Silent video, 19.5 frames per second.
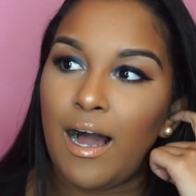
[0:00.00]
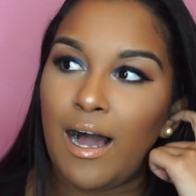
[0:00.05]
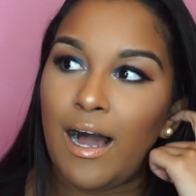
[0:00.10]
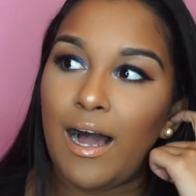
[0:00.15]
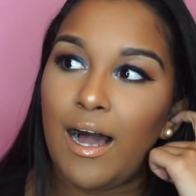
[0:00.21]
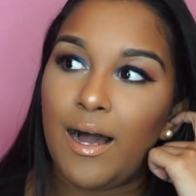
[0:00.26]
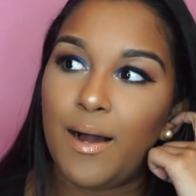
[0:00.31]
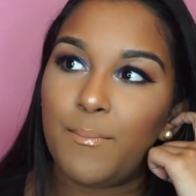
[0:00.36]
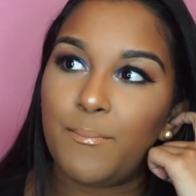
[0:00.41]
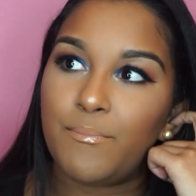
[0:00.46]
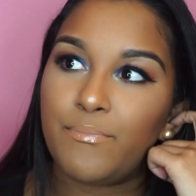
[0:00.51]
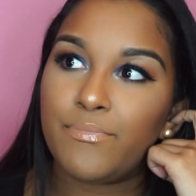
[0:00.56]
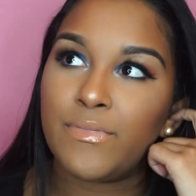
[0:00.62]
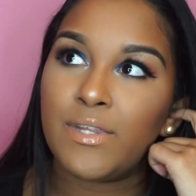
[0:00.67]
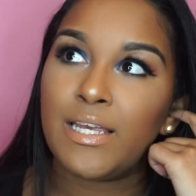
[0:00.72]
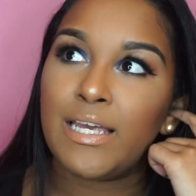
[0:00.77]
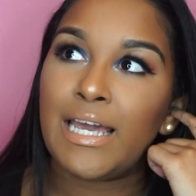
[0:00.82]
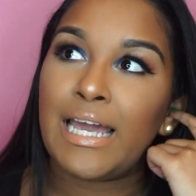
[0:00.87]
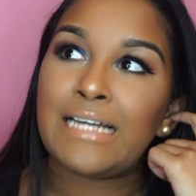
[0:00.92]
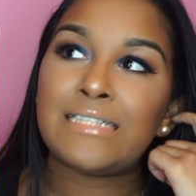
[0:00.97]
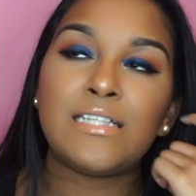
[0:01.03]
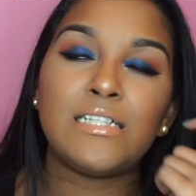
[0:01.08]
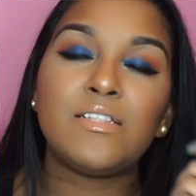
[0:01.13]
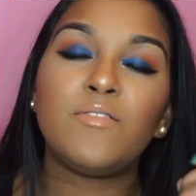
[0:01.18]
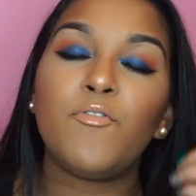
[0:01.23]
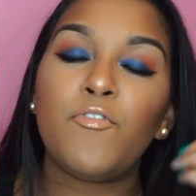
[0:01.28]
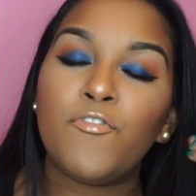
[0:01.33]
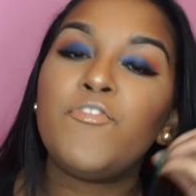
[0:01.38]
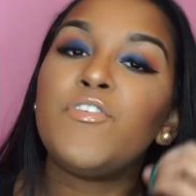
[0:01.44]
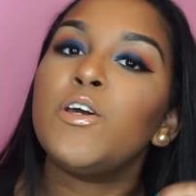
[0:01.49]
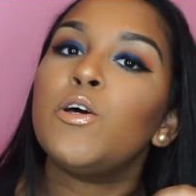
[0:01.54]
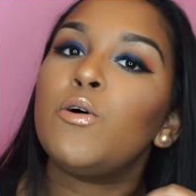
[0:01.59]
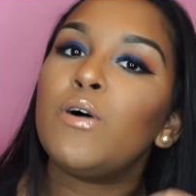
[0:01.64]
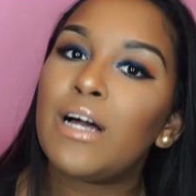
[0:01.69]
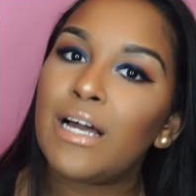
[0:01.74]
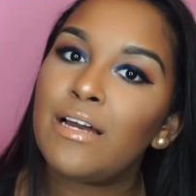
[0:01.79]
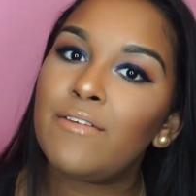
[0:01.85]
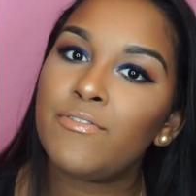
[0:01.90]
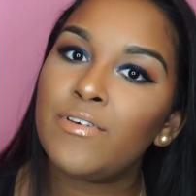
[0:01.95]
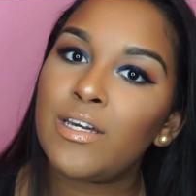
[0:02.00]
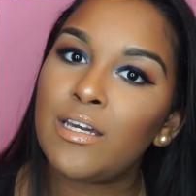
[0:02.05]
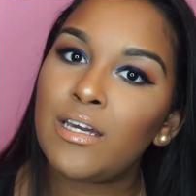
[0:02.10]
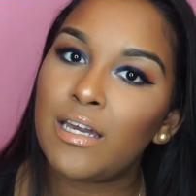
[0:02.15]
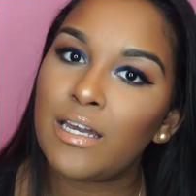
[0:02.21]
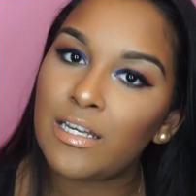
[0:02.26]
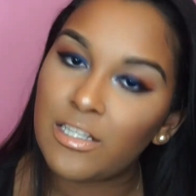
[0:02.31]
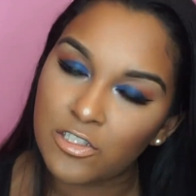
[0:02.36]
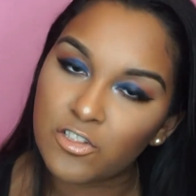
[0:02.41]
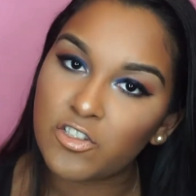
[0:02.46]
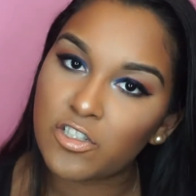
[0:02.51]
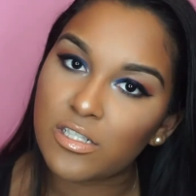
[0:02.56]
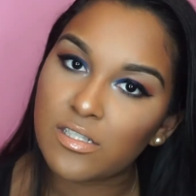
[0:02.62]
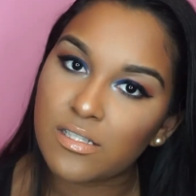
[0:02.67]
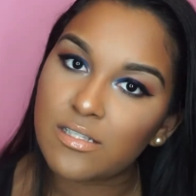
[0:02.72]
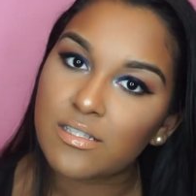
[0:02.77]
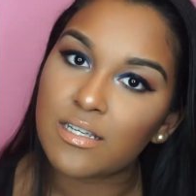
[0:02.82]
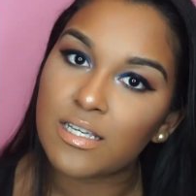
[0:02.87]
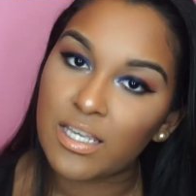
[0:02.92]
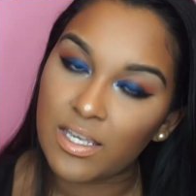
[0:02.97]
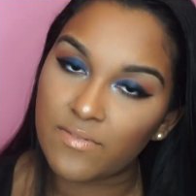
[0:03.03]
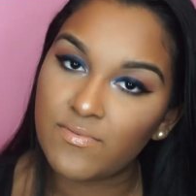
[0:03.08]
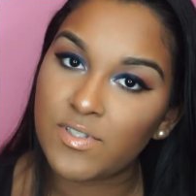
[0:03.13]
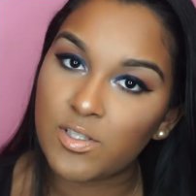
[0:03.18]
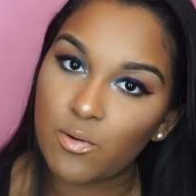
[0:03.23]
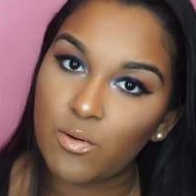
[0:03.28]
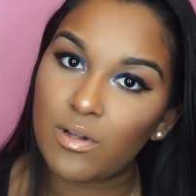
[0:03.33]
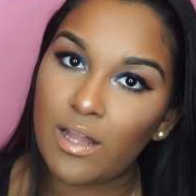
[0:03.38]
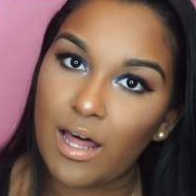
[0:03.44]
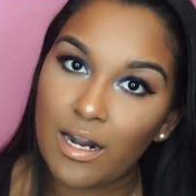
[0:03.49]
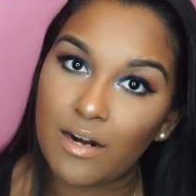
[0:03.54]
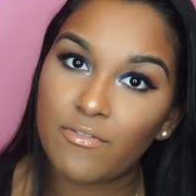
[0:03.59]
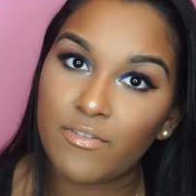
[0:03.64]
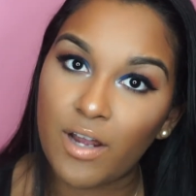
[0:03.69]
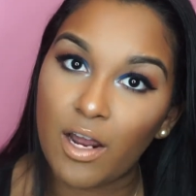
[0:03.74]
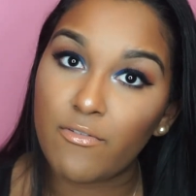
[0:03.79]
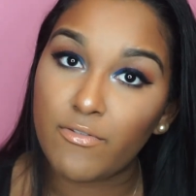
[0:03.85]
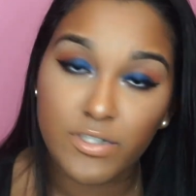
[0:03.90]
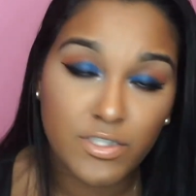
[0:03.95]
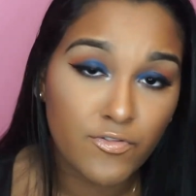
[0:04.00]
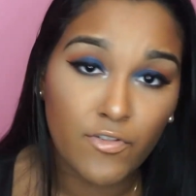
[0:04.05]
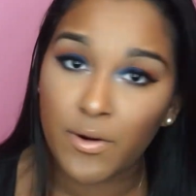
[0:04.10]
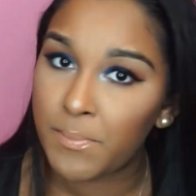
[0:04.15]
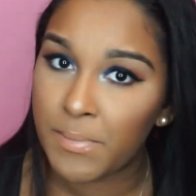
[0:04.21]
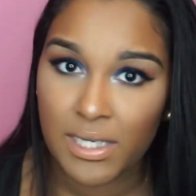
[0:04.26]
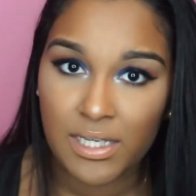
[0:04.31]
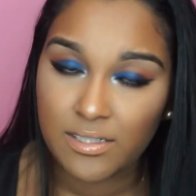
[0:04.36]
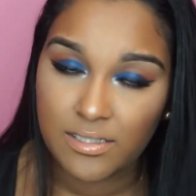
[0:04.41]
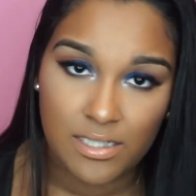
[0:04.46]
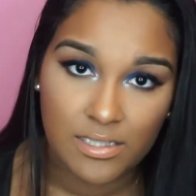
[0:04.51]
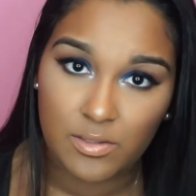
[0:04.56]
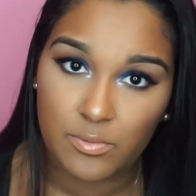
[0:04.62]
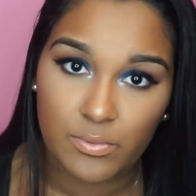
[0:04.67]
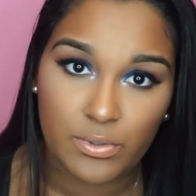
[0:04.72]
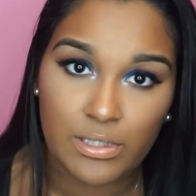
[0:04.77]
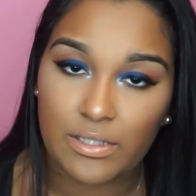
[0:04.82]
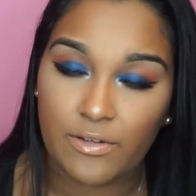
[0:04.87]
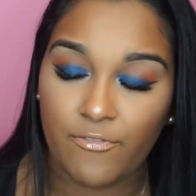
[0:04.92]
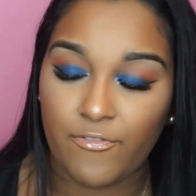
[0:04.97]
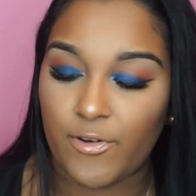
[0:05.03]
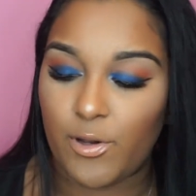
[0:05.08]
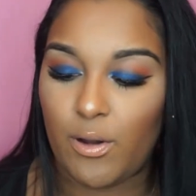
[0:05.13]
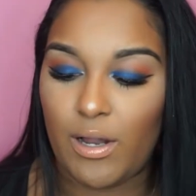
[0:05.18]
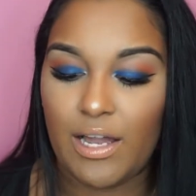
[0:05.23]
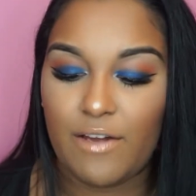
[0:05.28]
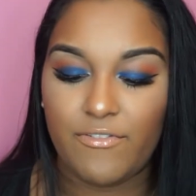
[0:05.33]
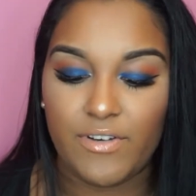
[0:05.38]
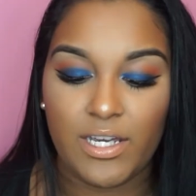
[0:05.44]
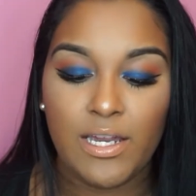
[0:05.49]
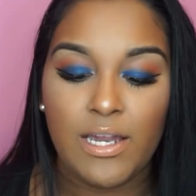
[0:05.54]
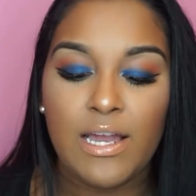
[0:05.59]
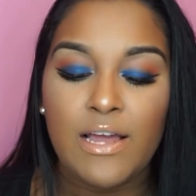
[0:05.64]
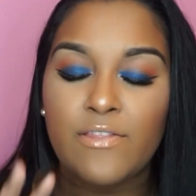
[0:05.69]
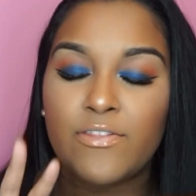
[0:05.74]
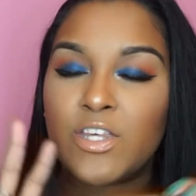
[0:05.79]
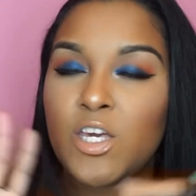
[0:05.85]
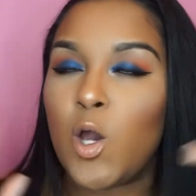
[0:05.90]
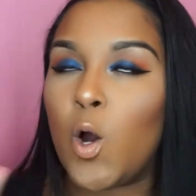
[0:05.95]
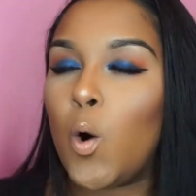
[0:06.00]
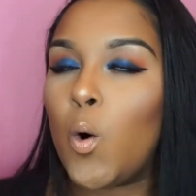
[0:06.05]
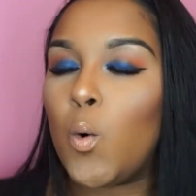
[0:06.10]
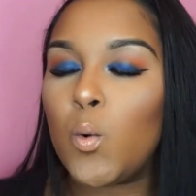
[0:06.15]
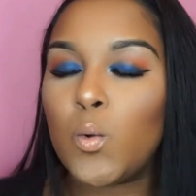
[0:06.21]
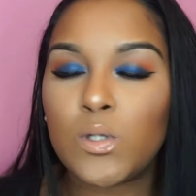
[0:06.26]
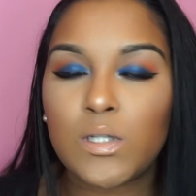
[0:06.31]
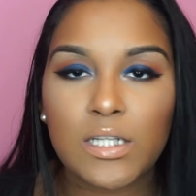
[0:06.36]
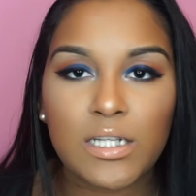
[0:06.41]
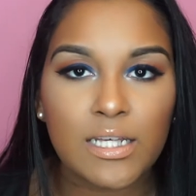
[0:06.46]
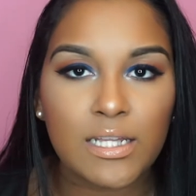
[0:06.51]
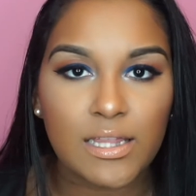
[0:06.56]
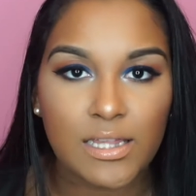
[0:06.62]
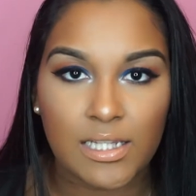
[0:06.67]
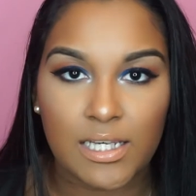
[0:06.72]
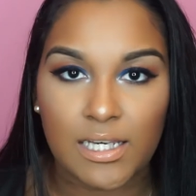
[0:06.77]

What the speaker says: It doesn't feel heavy, it just gives you a lot of coverage. For me, it doesn't really feel heavy. The only